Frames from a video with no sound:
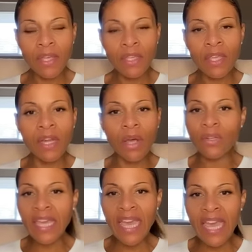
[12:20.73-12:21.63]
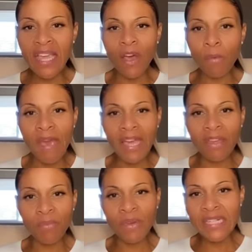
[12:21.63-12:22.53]
you know, they can't go back
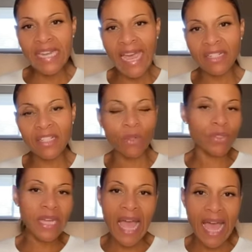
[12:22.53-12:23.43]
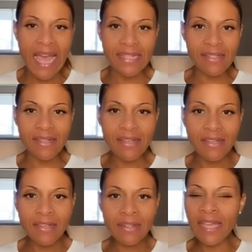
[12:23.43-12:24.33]
and redact those lies.
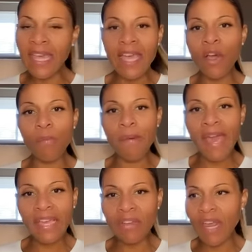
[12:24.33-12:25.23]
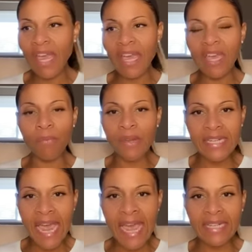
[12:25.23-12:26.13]
They can't go back and
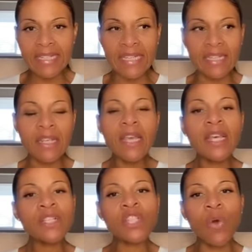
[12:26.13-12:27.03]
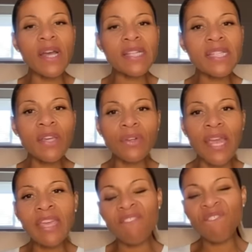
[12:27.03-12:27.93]
redact it. So until
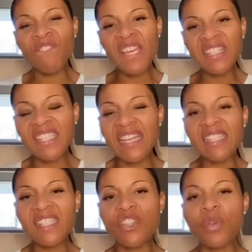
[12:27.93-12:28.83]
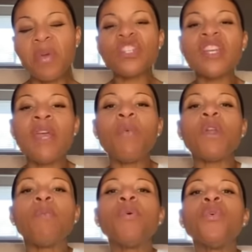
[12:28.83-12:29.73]
they can fix that situation, they want
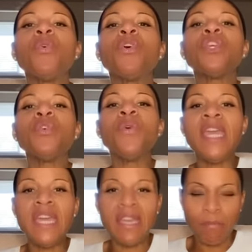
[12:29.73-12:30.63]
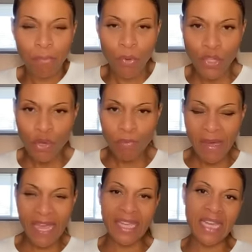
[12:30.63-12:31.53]
to pull you
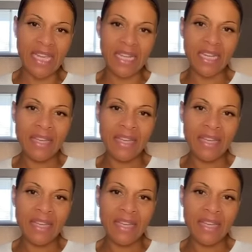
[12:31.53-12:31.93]
back in.